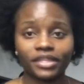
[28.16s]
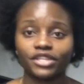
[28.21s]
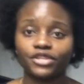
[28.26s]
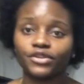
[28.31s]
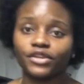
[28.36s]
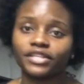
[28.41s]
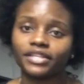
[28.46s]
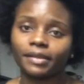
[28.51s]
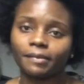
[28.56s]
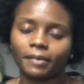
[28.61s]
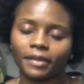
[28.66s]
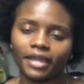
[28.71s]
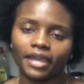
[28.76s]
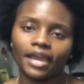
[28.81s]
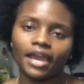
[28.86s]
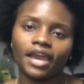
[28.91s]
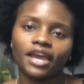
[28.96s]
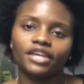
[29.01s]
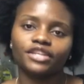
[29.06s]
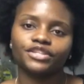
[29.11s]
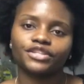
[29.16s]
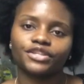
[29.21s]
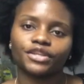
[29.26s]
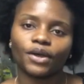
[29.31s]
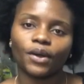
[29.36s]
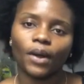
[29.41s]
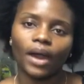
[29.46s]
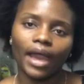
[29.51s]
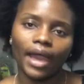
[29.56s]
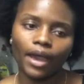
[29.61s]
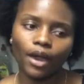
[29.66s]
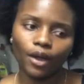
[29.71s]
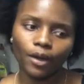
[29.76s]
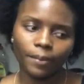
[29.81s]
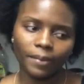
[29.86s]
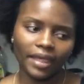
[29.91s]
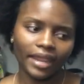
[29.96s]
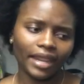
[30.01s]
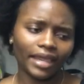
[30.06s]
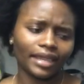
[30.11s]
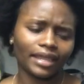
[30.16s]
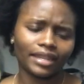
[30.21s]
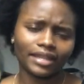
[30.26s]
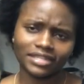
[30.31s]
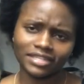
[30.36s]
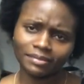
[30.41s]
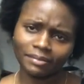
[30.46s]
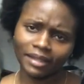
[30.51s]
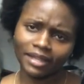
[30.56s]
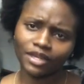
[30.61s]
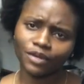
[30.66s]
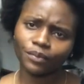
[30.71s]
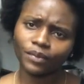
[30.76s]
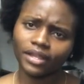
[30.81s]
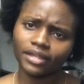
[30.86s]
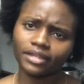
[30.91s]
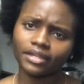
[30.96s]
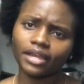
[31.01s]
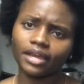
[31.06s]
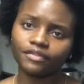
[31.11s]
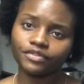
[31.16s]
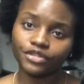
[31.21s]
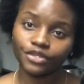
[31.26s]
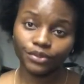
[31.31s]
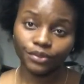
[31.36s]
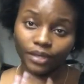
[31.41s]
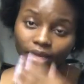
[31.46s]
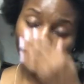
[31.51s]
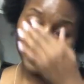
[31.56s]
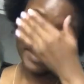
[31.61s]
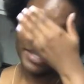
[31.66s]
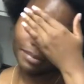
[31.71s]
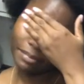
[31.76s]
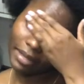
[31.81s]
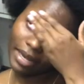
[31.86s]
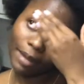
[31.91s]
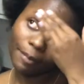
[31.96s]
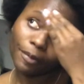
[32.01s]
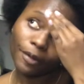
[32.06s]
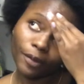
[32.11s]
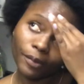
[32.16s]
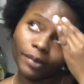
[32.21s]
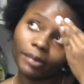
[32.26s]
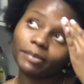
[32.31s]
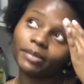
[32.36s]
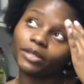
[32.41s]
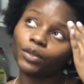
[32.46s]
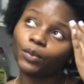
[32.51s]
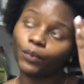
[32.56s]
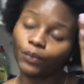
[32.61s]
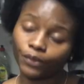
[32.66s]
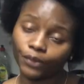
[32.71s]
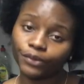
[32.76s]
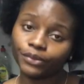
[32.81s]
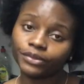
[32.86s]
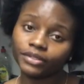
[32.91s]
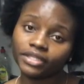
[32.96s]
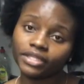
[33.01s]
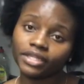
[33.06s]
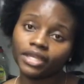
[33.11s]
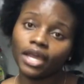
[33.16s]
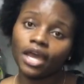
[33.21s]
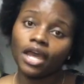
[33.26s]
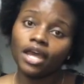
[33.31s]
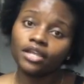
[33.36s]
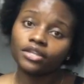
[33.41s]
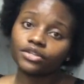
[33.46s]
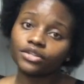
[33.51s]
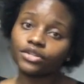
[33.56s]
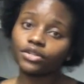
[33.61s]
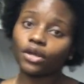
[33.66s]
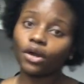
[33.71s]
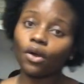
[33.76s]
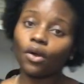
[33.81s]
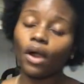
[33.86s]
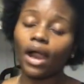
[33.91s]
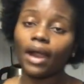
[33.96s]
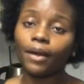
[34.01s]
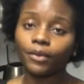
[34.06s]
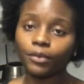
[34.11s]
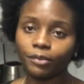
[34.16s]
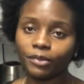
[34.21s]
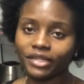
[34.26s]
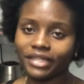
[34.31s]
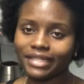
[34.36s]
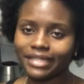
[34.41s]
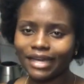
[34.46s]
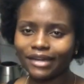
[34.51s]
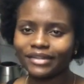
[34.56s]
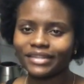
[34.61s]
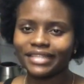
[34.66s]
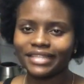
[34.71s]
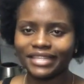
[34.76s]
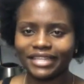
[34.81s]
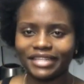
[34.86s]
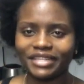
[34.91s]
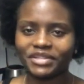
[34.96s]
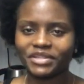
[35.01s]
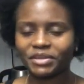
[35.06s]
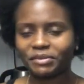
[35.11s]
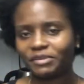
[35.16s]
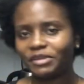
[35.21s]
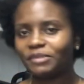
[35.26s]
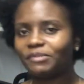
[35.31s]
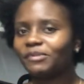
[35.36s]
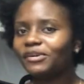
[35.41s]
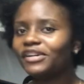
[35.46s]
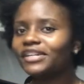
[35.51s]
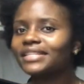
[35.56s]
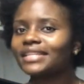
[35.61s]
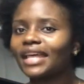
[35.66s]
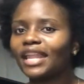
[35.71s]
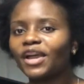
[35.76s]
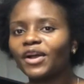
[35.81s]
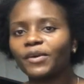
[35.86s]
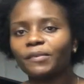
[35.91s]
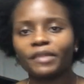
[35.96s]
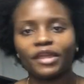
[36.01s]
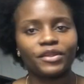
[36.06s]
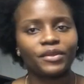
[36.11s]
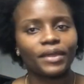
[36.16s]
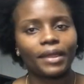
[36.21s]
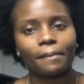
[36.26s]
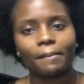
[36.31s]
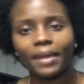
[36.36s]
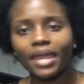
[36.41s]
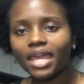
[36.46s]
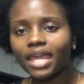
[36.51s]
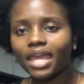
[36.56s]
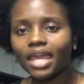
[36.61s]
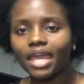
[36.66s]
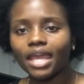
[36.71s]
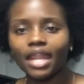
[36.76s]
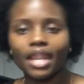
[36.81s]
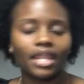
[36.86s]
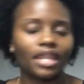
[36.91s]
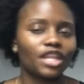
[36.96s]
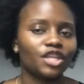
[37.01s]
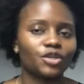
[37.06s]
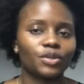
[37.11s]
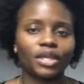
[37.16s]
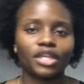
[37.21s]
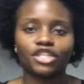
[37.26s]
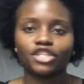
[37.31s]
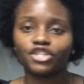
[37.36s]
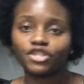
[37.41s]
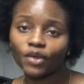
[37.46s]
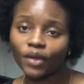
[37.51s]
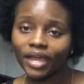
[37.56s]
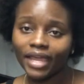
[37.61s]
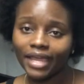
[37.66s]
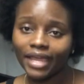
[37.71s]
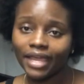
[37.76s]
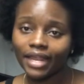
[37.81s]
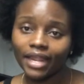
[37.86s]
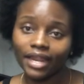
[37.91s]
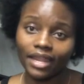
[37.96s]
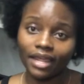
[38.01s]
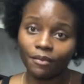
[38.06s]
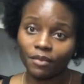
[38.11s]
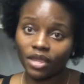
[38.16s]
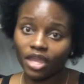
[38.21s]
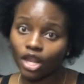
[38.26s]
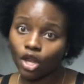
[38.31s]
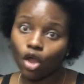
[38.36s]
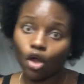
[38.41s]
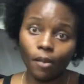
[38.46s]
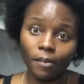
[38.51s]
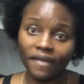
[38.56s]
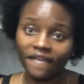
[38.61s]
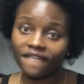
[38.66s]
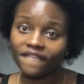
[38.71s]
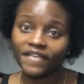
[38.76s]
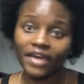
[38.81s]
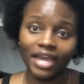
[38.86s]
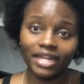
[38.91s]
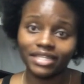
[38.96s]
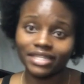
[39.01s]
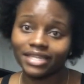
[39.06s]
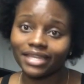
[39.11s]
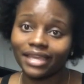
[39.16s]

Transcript: me this recipe. So I hope that I can explain it well enough to you guys, but I probably won't. So I will put it down in the description box, and I hope that you can make it and that you can enjoy it and that we can all be fat